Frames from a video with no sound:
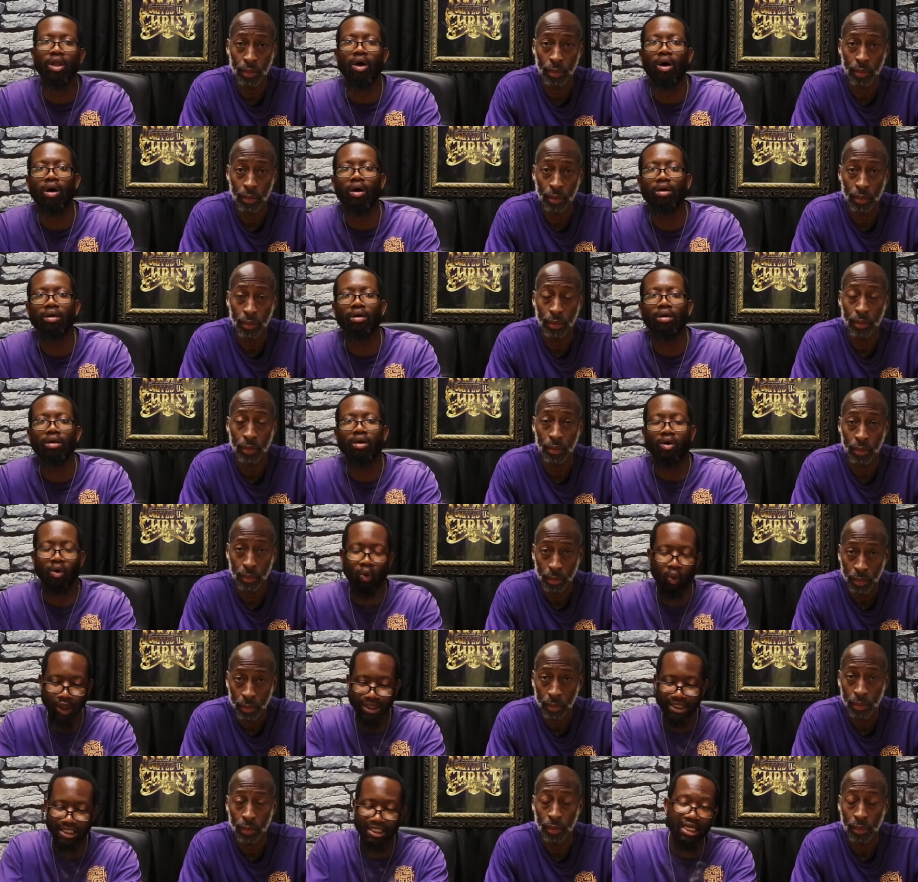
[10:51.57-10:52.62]
Speaker 1: law
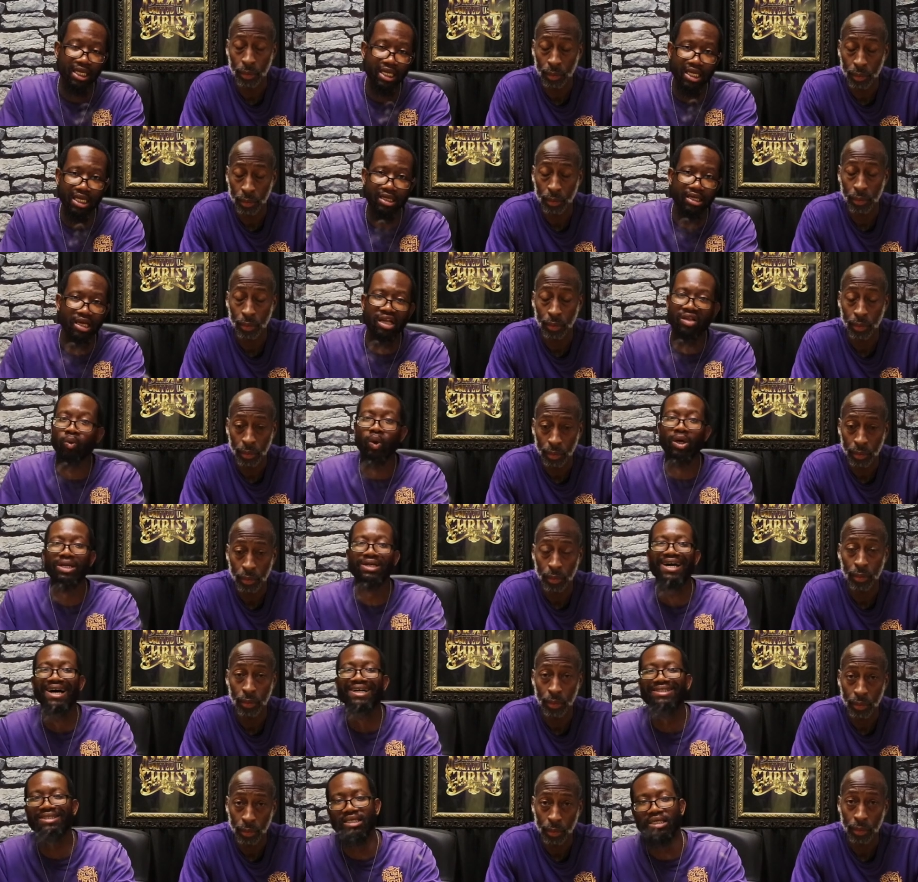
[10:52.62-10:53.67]
what to eat and what
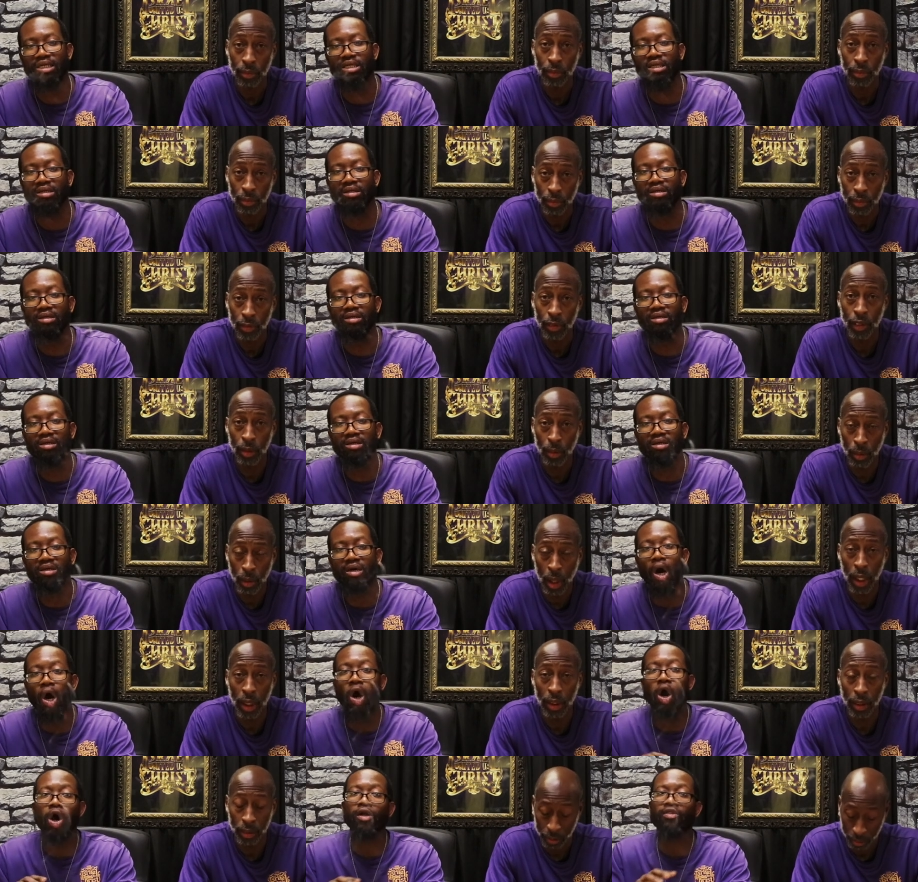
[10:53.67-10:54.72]
not to eat.
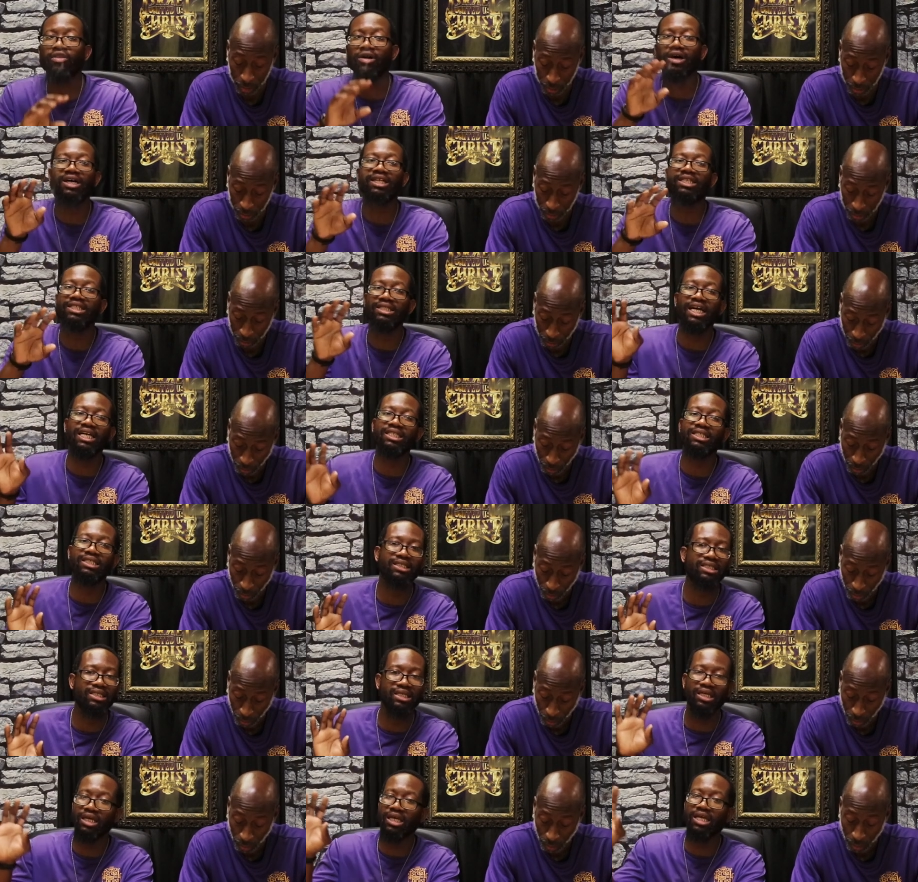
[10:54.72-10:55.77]
All the other
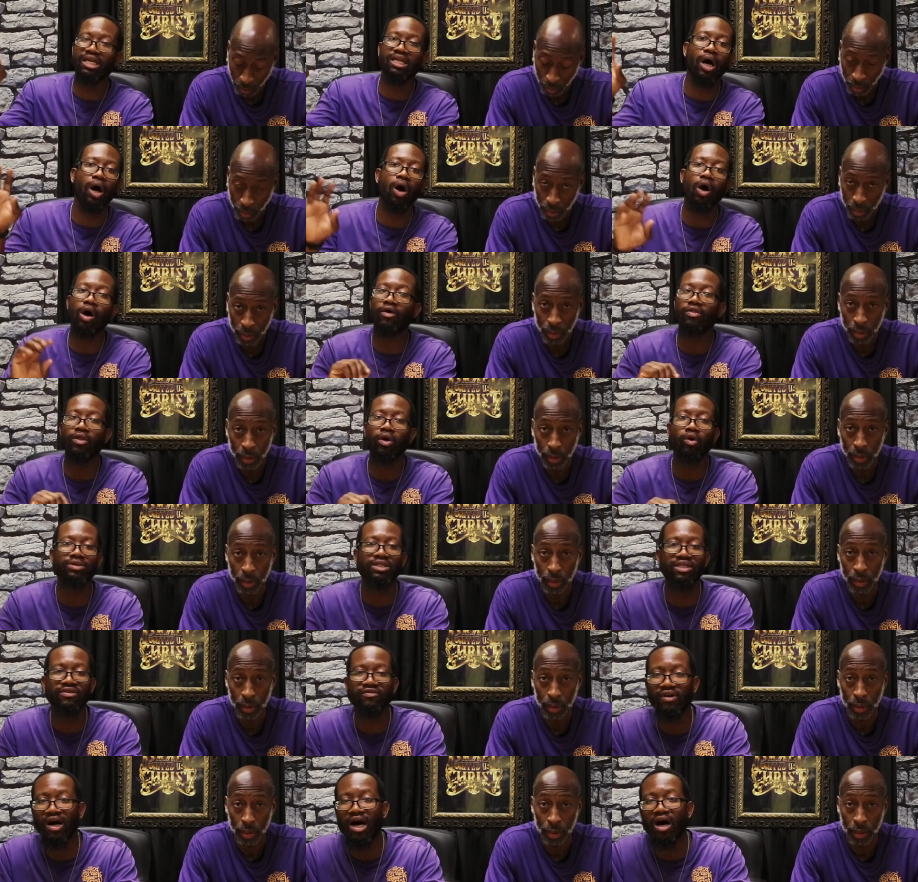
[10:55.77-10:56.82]
nations can eat all those
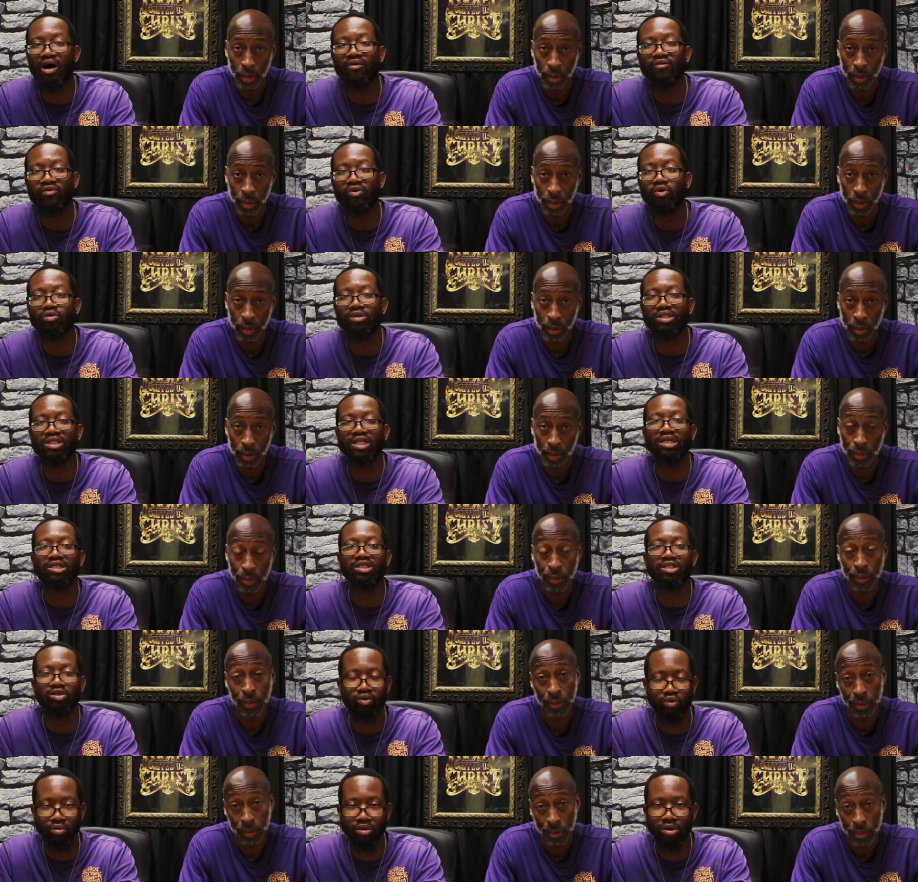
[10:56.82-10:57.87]
defiled food they
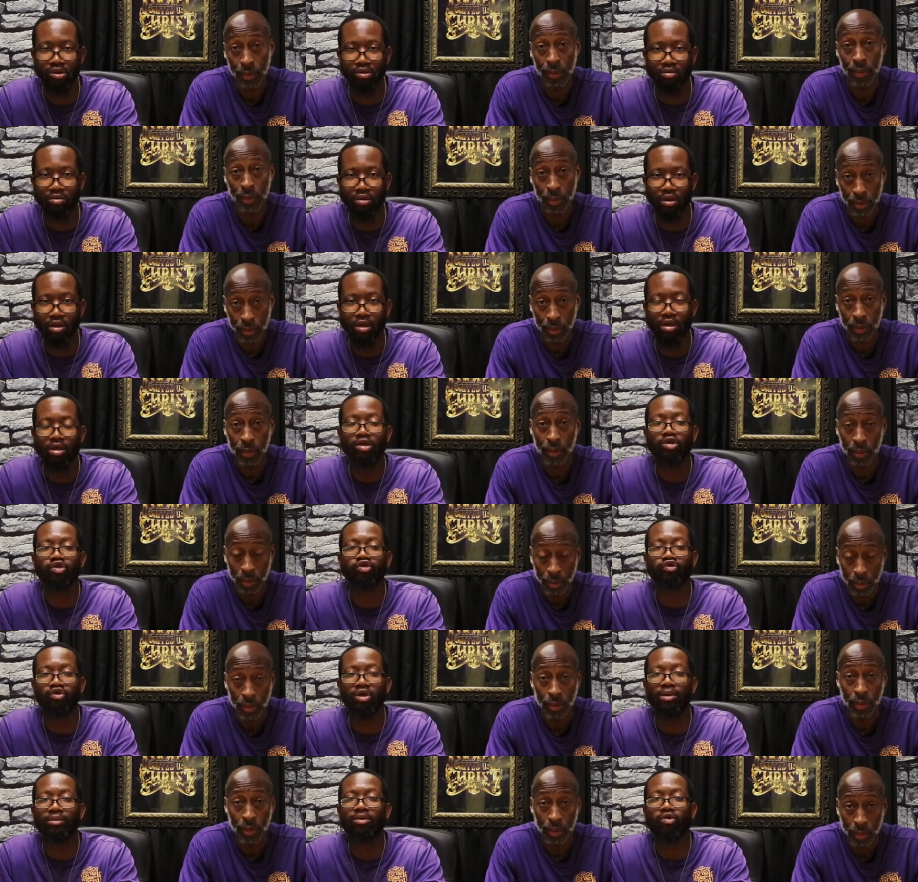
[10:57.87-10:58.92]
choose to.
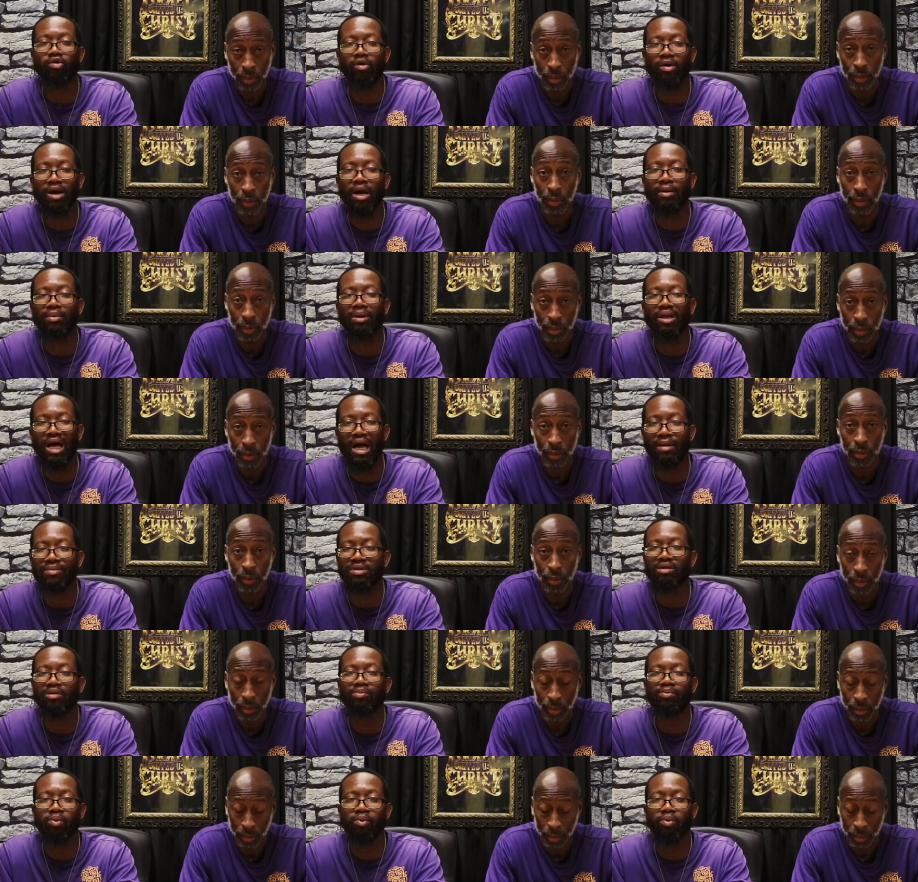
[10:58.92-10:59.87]
Shrimp, crab, lobster,